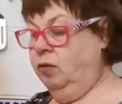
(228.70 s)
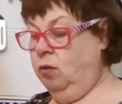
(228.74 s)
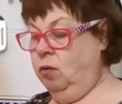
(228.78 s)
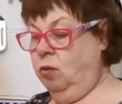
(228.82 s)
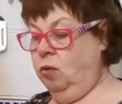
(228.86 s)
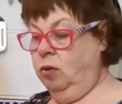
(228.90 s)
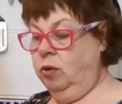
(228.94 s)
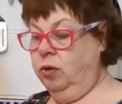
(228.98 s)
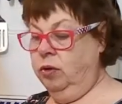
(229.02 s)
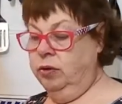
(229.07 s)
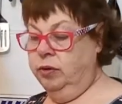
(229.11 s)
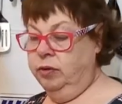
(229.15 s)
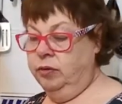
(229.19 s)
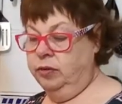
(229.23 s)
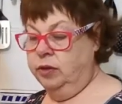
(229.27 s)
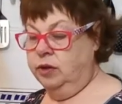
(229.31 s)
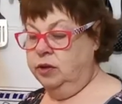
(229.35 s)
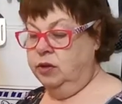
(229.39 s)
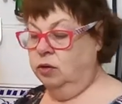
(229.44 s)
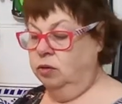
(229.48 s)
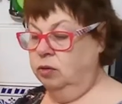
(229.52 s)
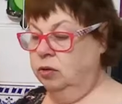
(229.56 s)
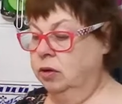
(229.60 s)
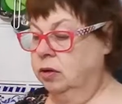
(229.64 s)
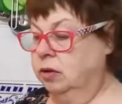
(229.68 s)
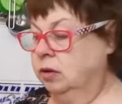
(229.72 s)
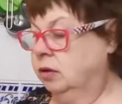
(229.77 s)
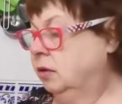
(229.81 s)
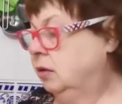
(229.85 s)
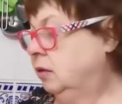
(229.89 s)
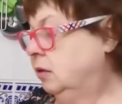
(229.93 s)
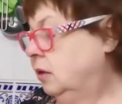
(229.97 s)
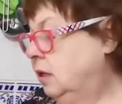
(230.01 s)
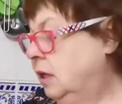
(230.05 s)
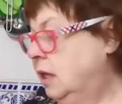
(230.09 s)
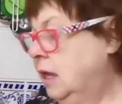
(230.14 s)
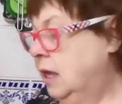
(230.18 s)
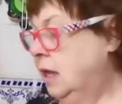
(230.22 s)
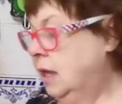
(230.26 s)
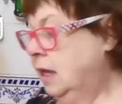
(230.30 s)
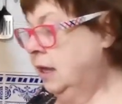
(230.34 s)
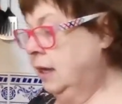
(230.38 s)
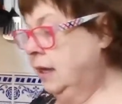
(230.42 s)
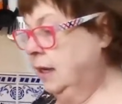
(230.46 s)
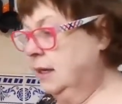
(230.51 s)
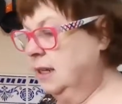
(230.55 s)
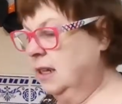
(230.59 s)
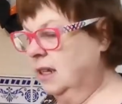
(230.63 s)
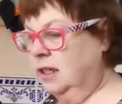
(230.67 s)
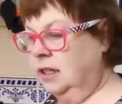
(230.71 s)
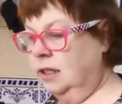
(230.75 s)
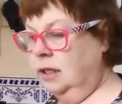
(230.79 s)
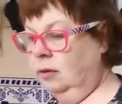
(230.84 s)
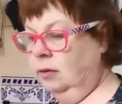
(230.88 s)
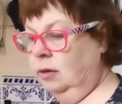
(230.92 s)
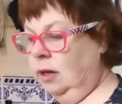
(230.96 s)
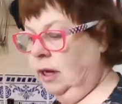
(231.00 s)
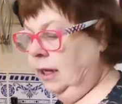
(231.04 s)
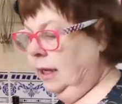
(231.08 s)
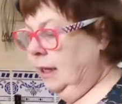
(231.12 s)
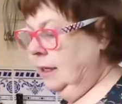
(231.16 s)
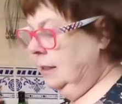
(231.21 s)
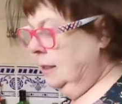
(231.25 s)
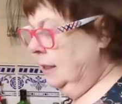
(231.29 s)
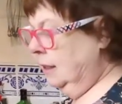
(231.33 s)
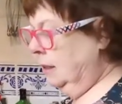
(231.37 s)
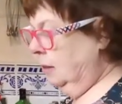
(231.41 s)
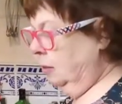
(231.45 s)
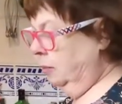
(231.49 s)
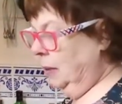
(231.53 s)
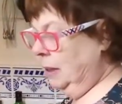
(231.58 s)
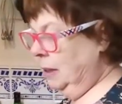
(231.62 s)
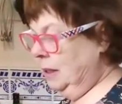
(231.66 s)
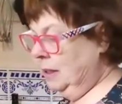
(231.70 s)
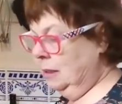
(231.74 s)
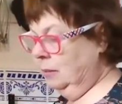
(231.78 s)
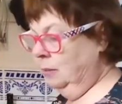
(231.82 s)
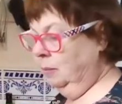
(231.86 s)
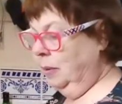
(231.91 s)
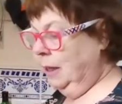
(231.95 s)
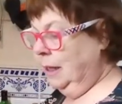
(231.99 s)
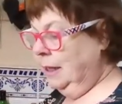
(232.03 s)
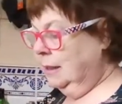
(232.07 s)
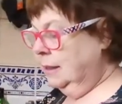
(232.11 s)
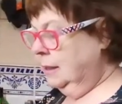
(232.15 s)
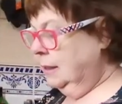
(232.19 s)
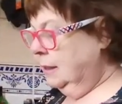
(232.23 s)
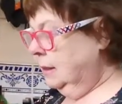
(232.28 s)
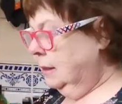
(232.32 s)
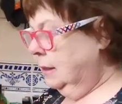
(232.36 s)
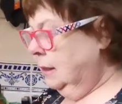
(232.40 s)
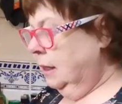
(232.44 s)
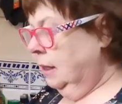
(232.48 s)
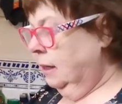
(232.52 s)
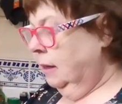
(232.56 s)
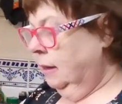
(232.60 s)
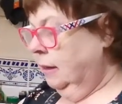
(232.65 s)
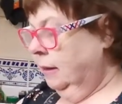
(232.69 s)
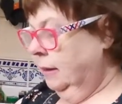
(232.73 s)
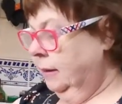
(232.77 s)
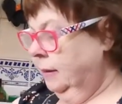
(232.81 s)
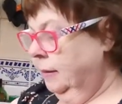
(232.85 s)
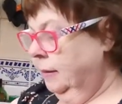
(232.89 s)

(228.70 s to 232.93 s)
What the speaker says: for the dog. He does so like his little bits and pieces.